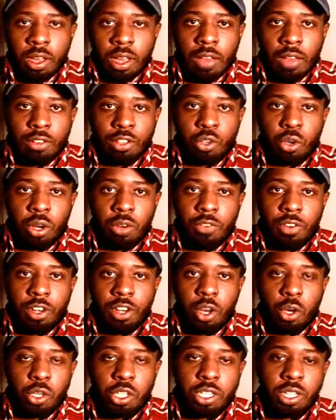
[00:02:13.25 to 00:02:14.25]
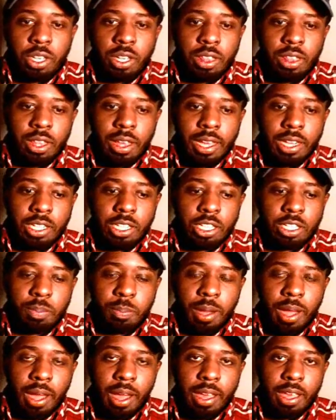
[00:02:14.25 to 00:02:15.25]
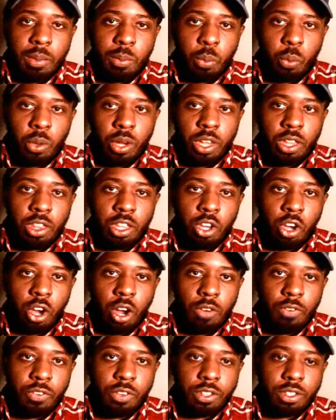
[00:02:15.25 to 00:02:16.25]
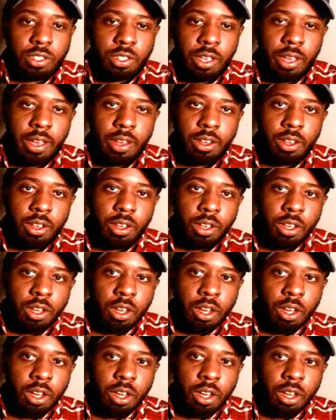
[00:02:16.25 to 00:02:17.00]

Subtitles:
have sort of a notion that just by him winning the office that,